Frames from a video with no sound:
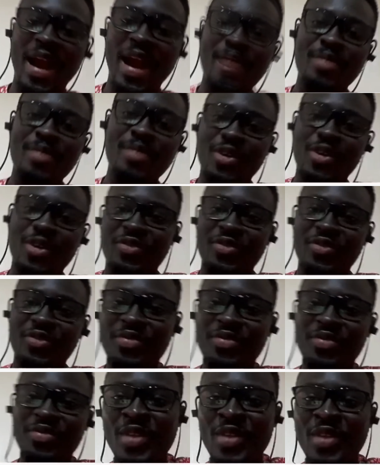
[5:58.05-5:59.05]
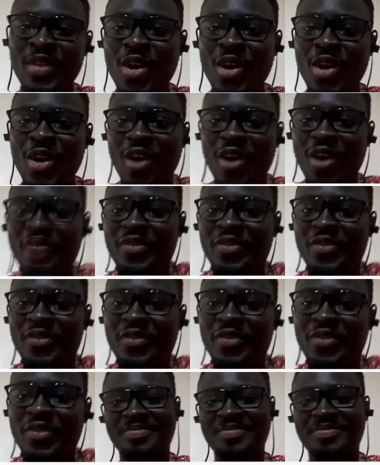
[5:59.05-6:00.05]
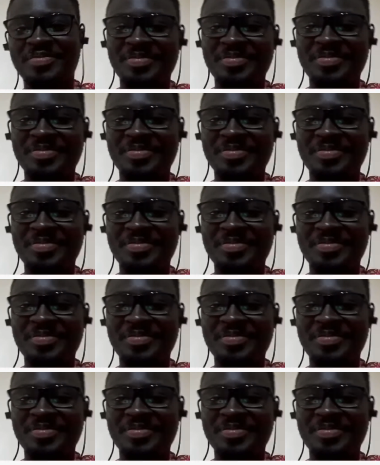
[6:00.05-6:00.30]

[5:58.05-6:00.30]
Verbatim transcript: officials among other things. Wow, look,